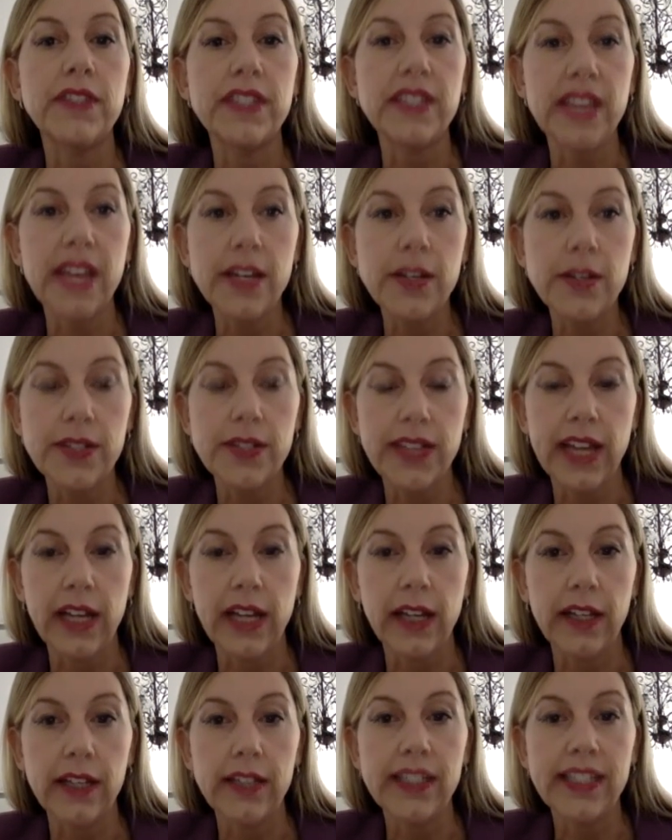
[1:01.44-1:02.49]

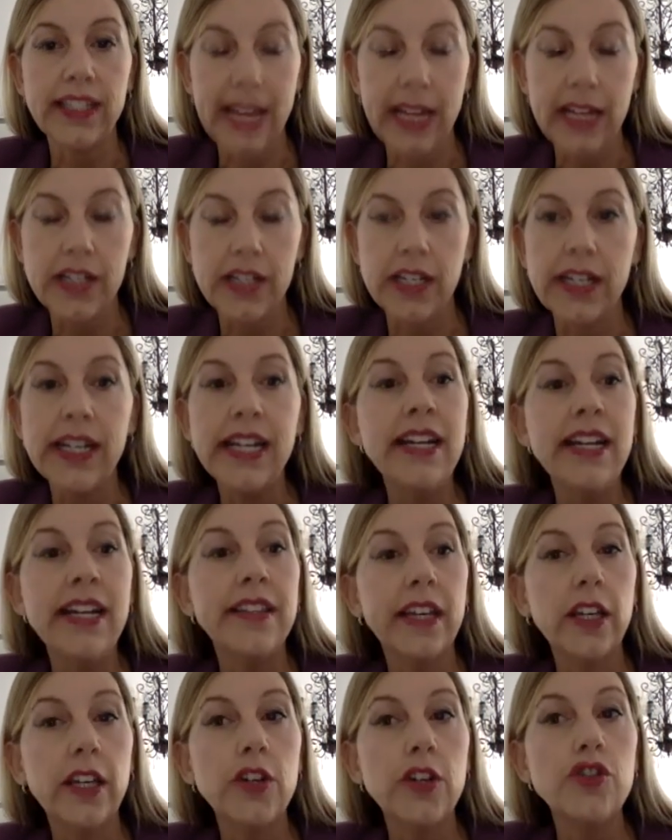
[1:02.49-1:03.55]
cytoskeleton
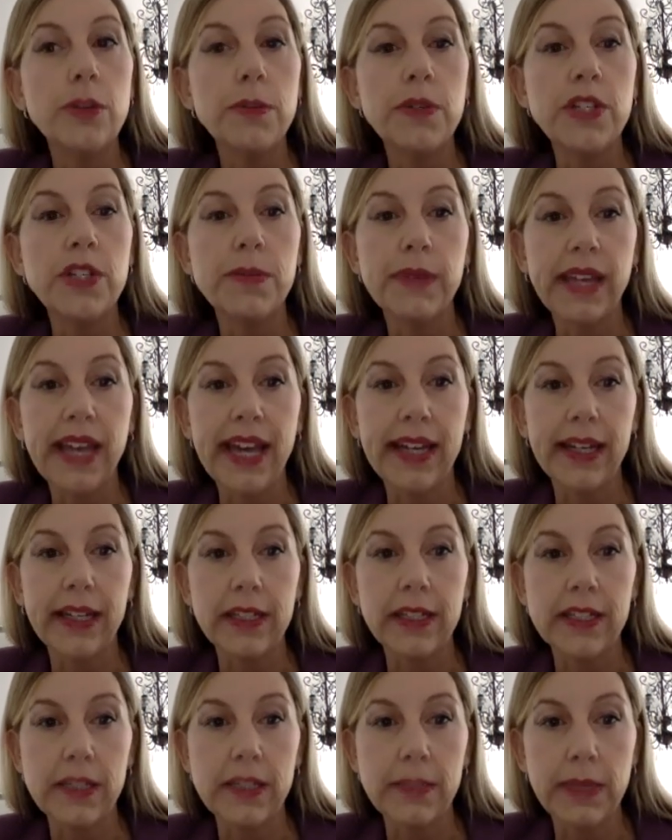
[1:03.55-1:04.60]
that contribute to
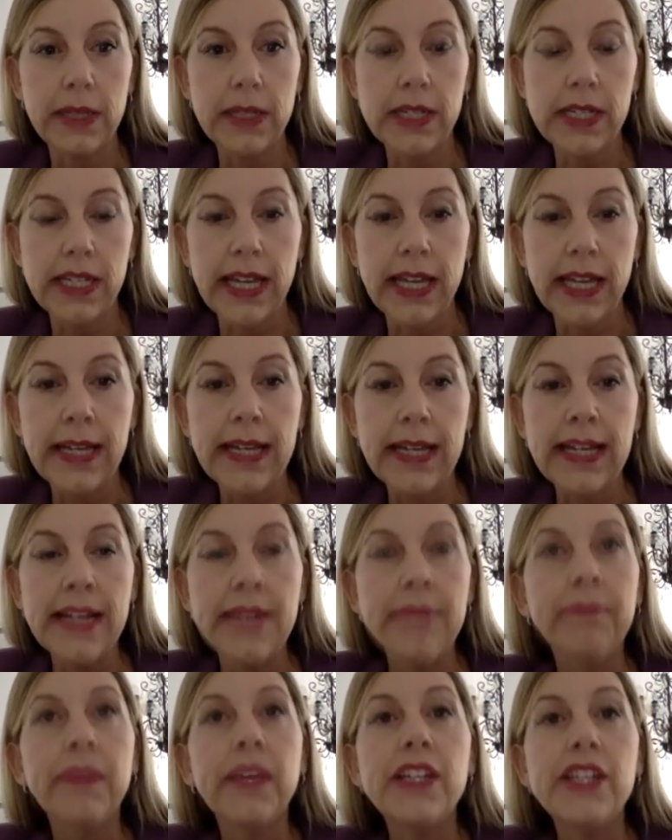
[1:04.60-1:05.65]
mechanical stability.
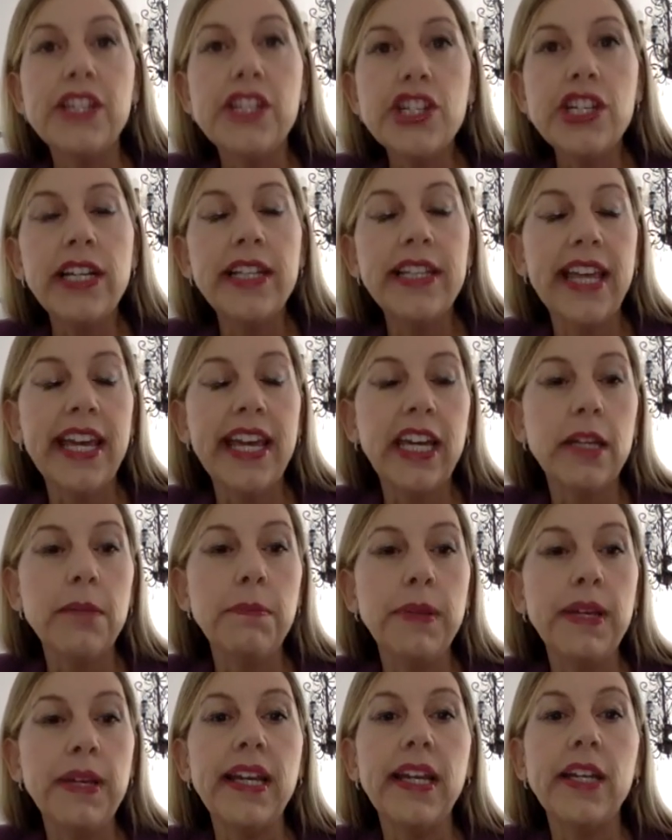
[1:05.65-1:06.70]
Additionally, they can
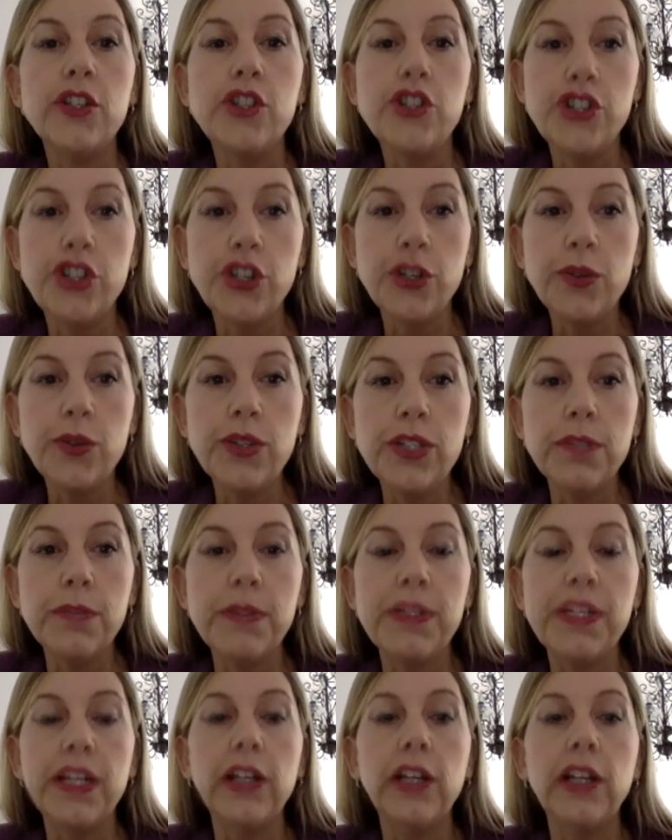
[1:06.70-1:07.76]
be induced,
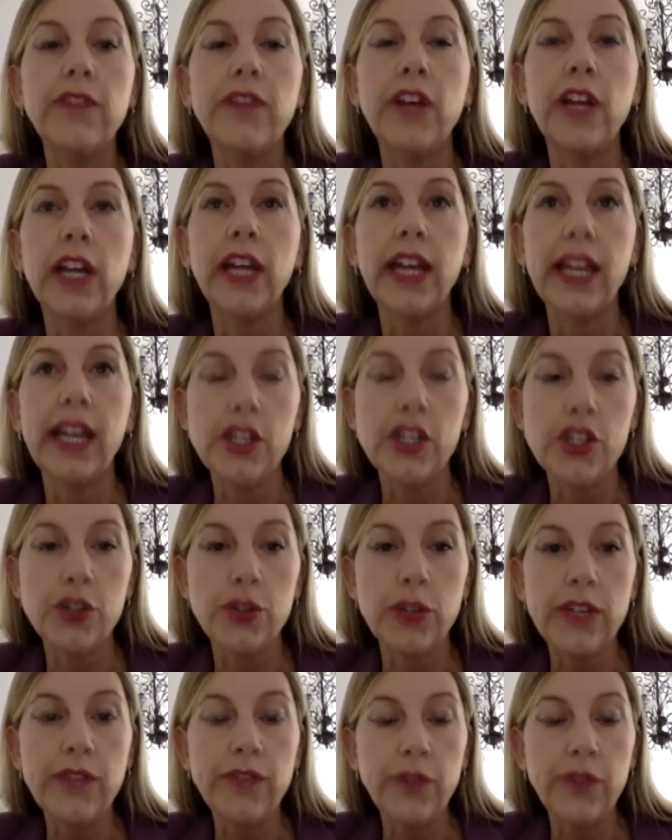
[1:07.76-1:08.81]
particularly following
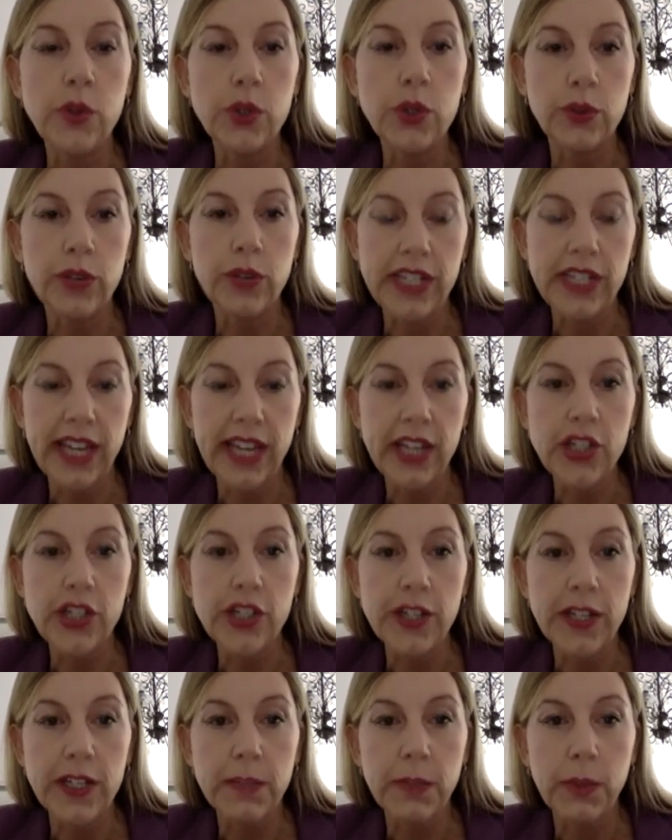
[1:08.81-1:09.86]
injury,
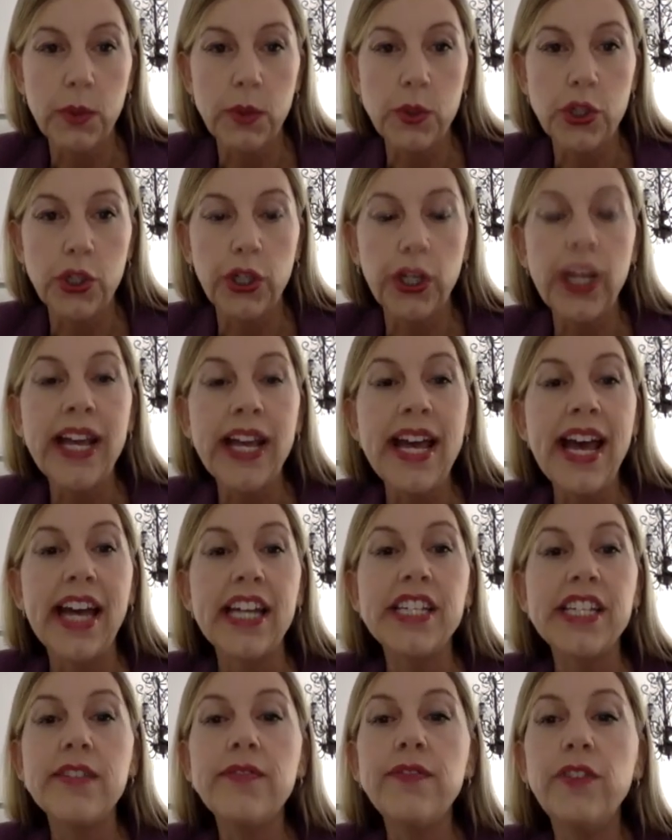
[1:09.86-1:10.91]
photoradiation exposure,
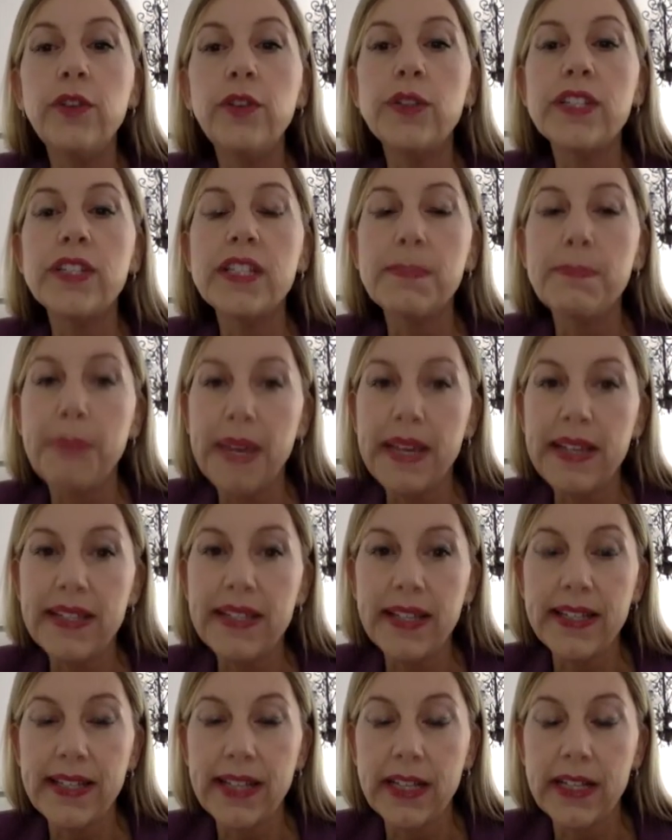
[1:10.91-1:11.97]
and influence
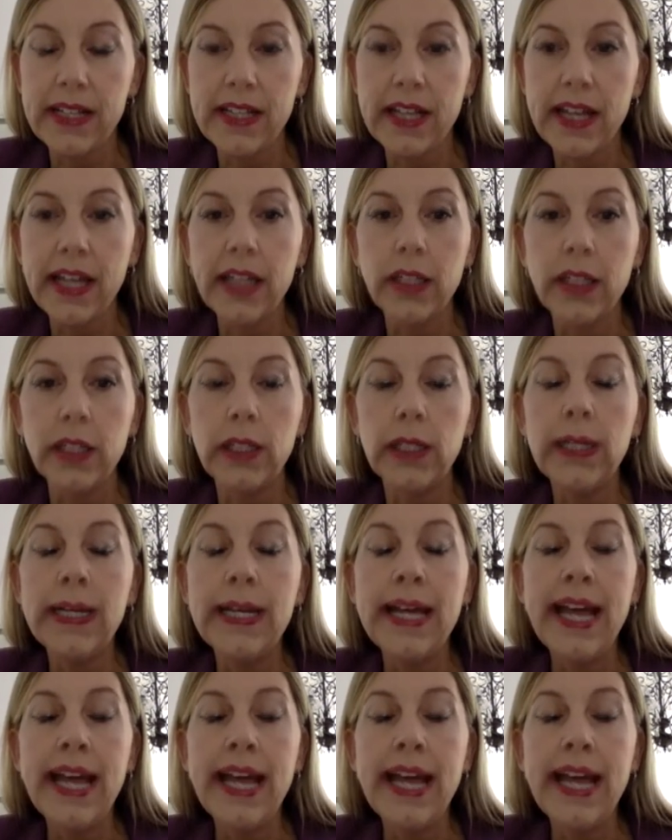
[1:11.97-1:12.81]
basic cell cycle